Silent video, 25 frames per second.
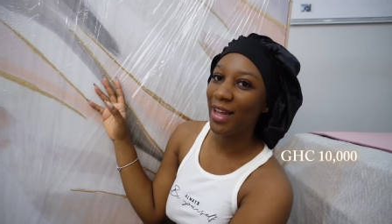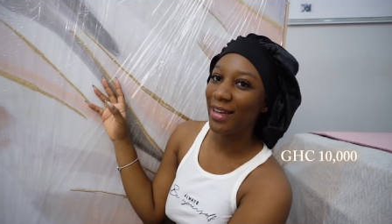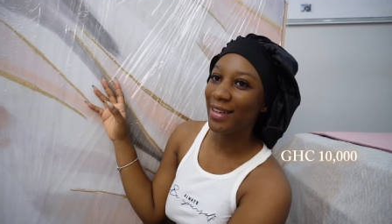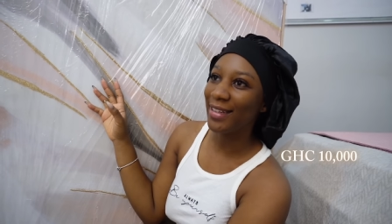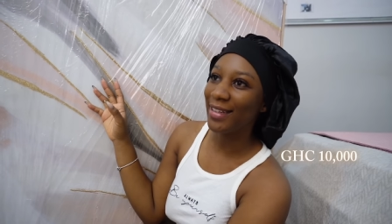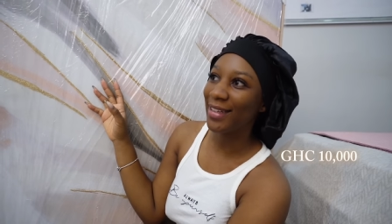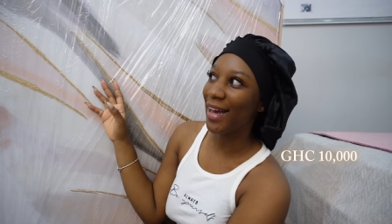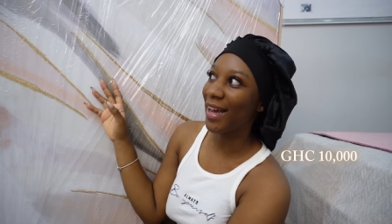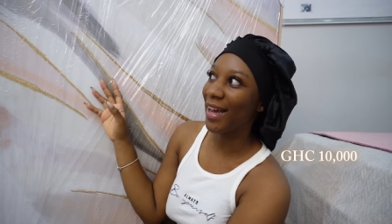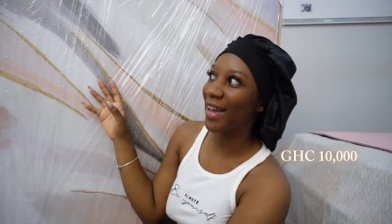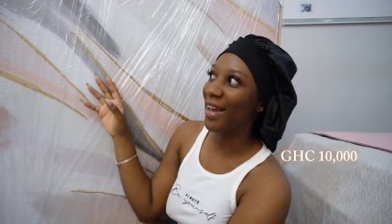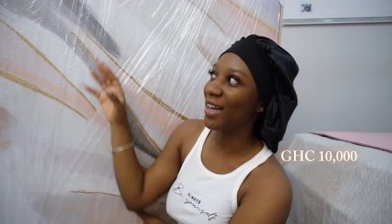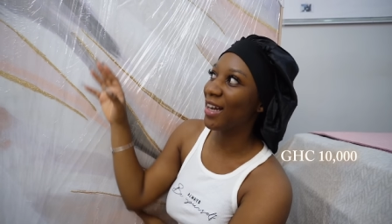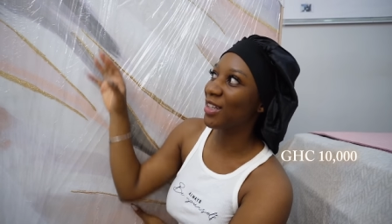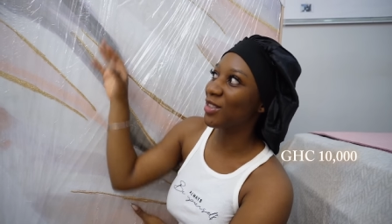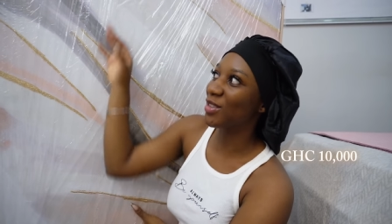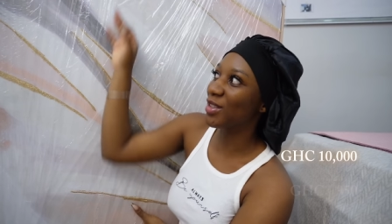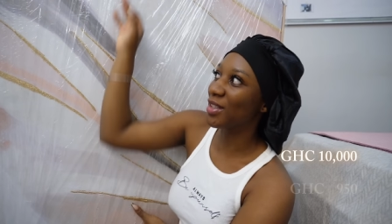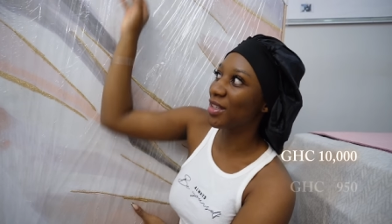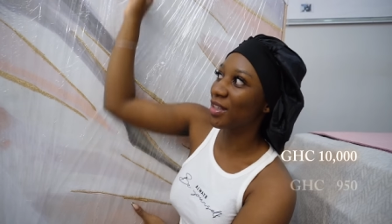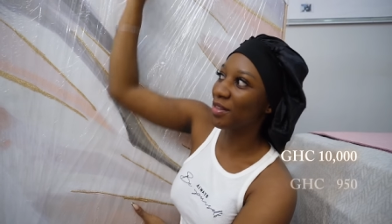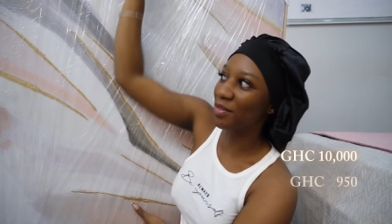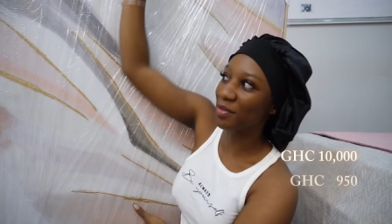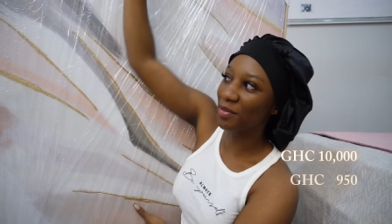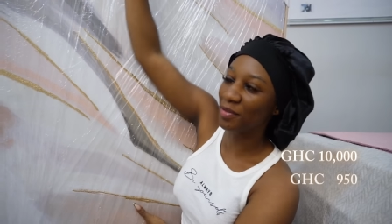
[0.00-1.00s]

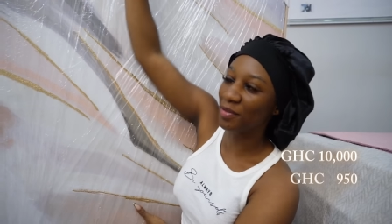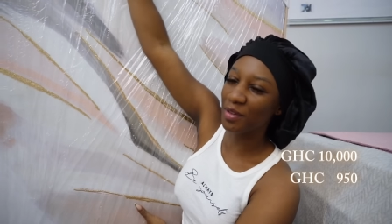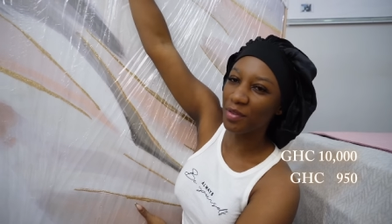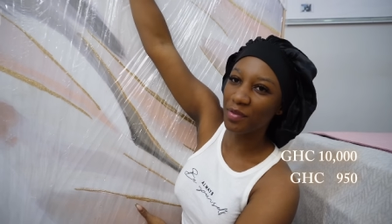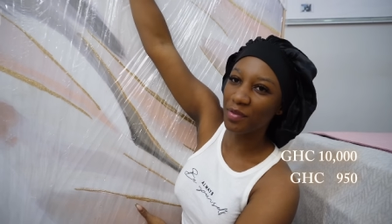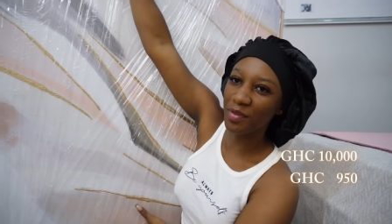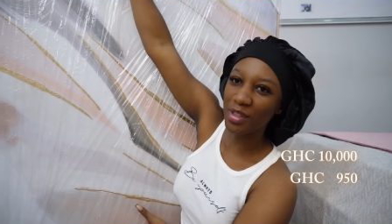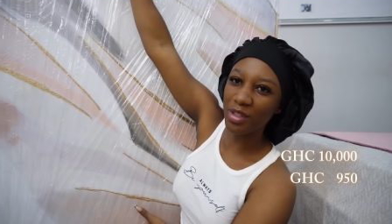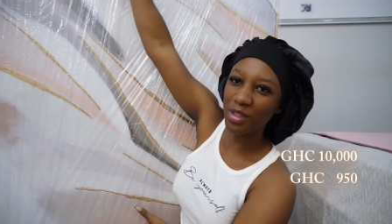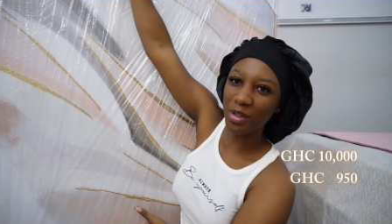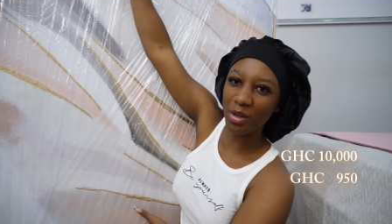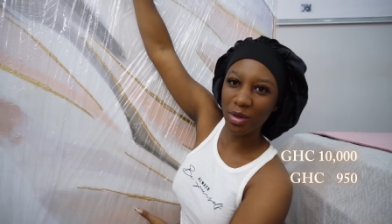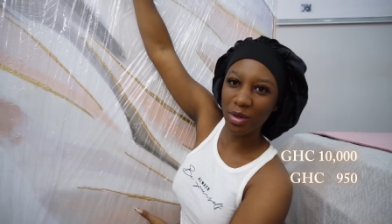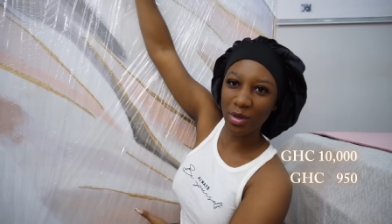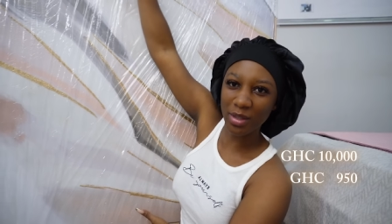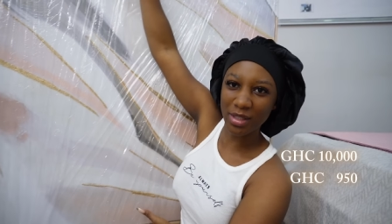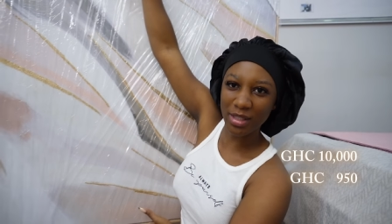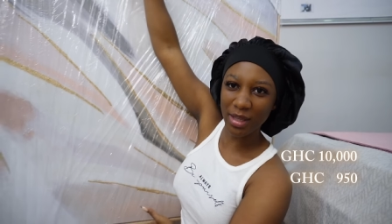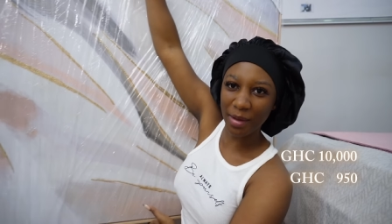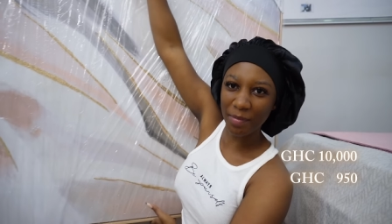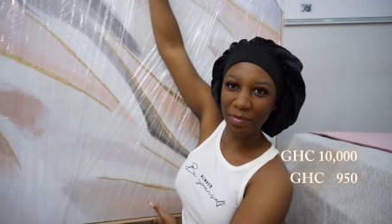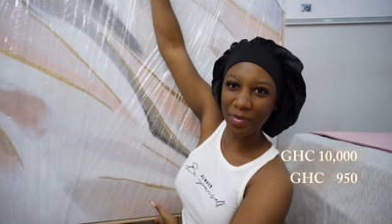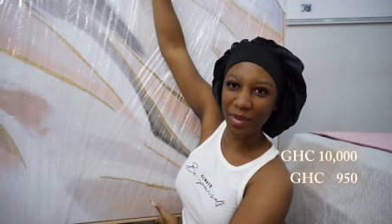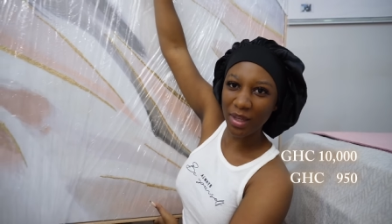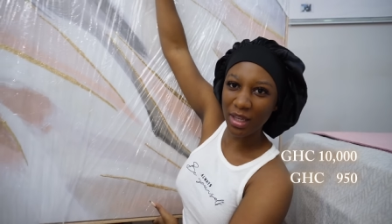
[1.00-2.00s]
950 or
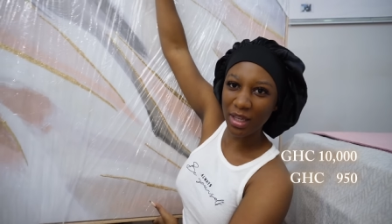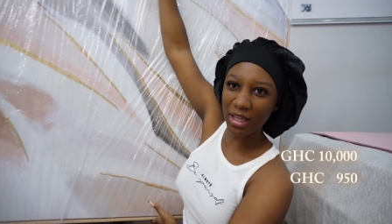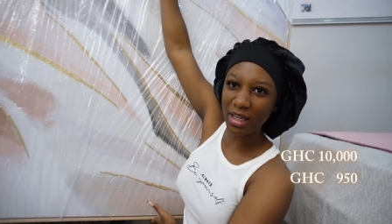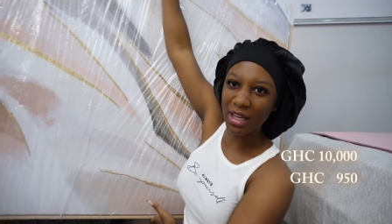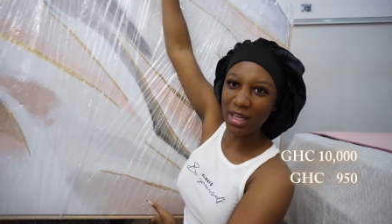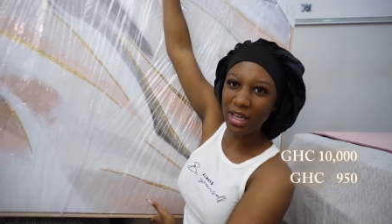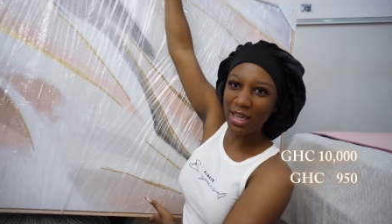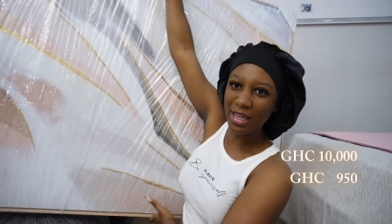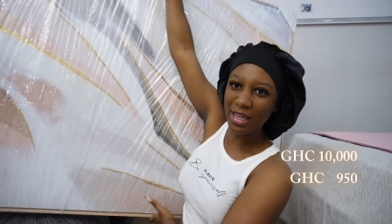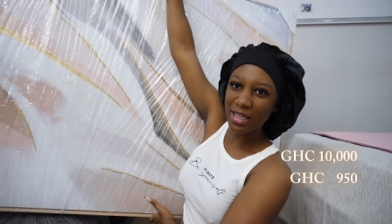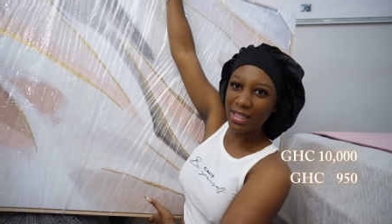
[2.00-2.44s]
something